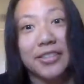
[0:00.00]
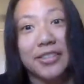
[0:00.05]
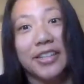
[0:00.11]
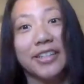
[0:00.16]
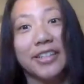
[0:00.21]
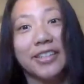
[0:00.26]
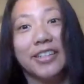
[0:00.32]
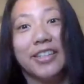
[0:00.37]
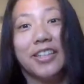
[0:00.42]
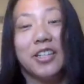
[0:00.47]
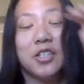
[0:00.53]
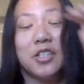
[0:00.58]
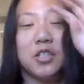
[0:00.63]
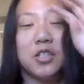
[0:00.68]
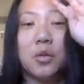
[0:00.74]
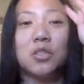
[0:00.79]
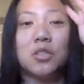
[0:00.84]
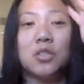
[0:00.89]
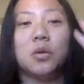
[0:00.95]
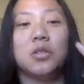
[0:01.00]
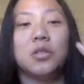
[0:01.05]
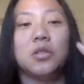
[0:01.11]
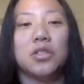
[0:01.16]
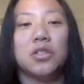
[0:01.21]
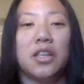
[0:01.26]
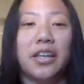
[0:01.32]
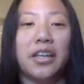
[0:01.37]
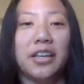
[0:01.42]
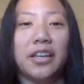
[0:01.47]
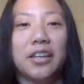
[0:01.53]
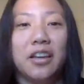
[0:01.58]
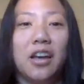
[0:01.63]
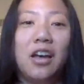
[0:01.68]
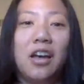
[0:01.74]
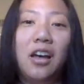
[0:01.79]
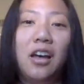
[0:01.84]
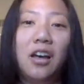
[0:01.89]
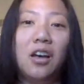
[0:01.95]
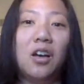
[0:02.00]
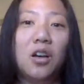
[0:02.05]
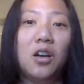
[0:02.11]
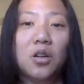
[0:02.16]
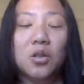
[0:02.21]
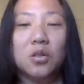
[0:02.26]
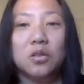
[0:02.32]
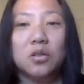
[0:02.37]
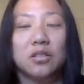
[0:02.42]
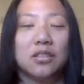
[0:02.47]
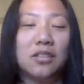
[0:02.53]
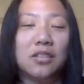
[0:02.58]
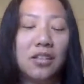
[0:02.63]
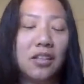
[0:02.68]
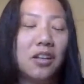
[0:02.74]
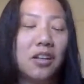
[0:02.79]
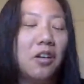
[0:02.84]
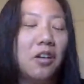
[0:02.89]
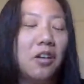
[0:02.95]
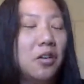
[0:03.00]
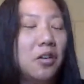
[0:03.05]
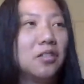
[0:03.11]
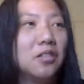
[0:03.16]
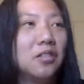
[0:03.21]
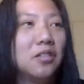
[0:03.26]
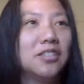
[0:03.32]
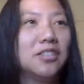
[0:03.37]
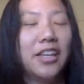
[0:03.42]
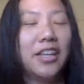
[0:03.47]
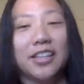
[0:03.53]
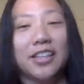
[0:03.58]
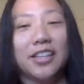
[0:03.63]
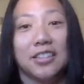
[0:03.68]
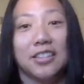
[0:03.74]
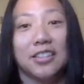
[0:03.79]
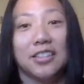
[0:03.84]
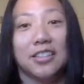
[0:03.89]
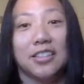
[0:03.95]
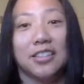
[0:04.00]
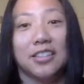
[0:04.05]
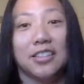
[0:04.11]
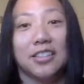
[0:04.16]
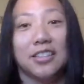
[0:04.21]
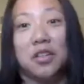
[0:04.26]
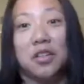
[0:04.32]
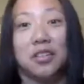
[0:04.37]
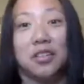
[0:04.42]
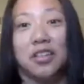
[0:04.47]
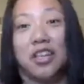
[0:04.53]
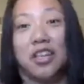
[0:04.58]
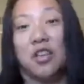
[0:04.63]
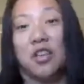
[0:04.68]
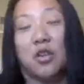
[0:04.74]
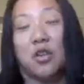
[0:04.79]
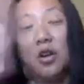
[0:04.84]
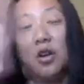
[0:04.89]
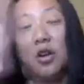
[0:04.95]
So it's always just like, oh, like this engineer, can you